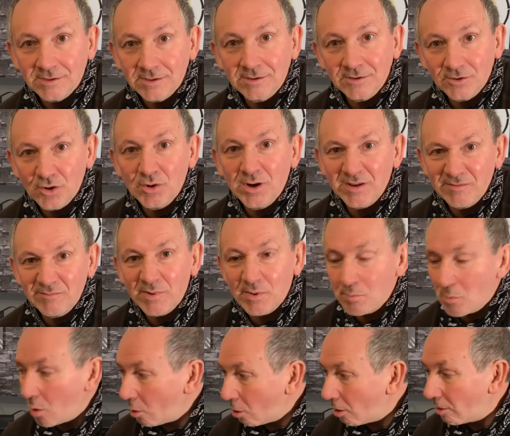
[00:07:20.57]
It could even be
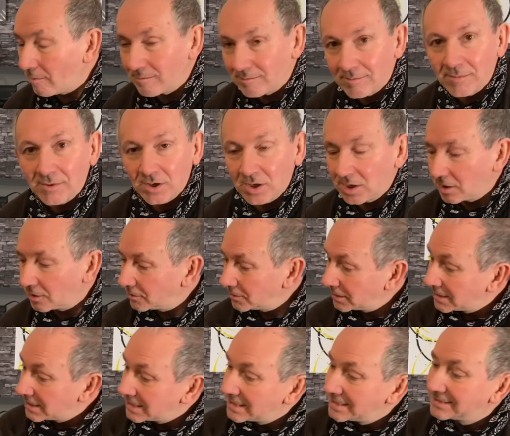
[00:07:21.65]
more, you know.
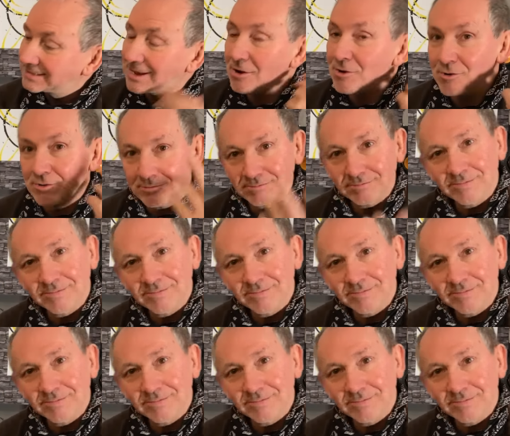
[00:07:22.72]
So,